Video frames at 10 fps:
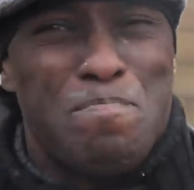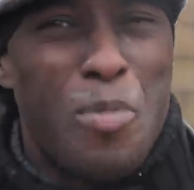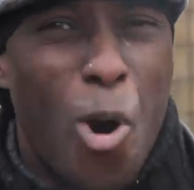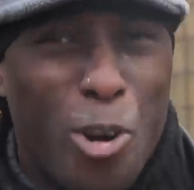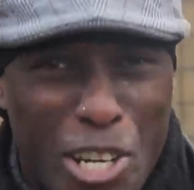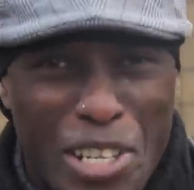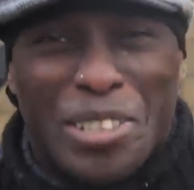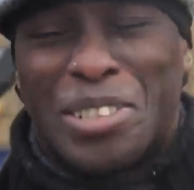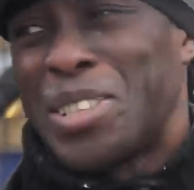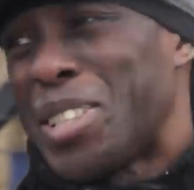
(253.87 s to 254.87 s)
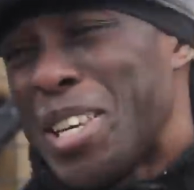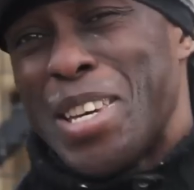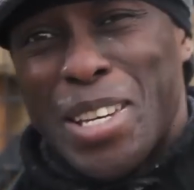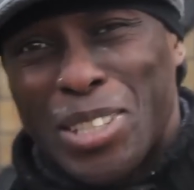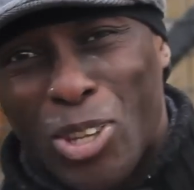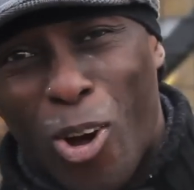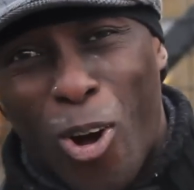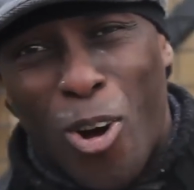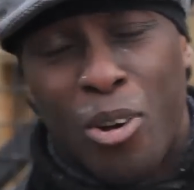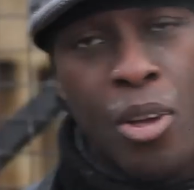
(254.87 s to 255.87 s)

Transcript: pobrecito.